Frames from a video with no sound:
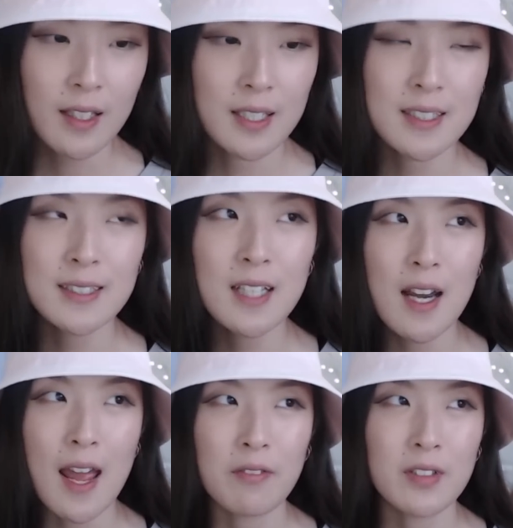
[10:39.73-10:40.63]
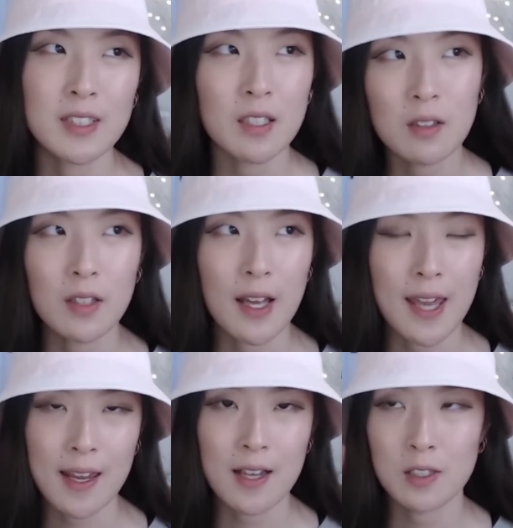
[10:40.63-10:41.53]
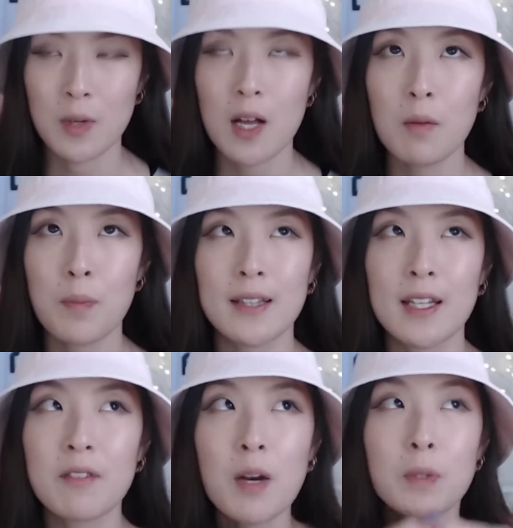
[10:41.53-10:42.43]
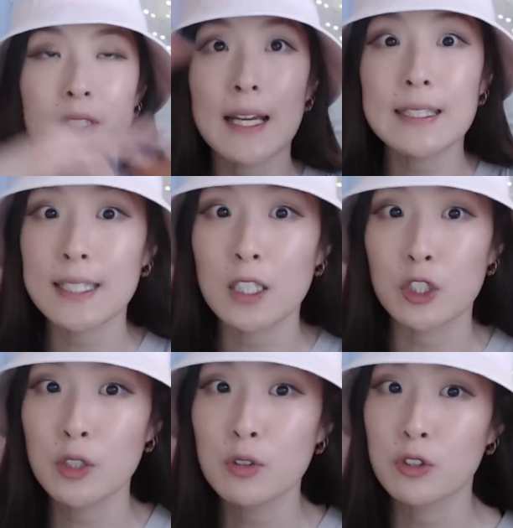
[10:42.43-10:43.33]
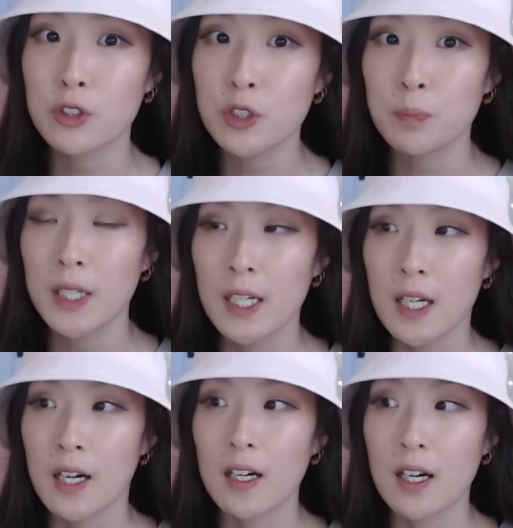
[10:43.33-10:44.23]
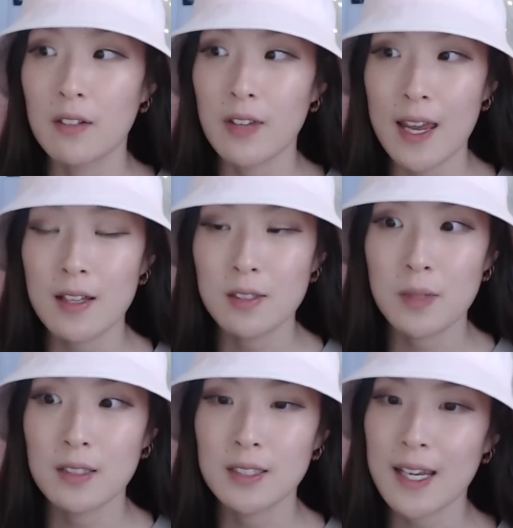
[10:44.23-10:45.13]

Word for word: this is not every single KEXOL, but they're representing a huge group of KEXOLs.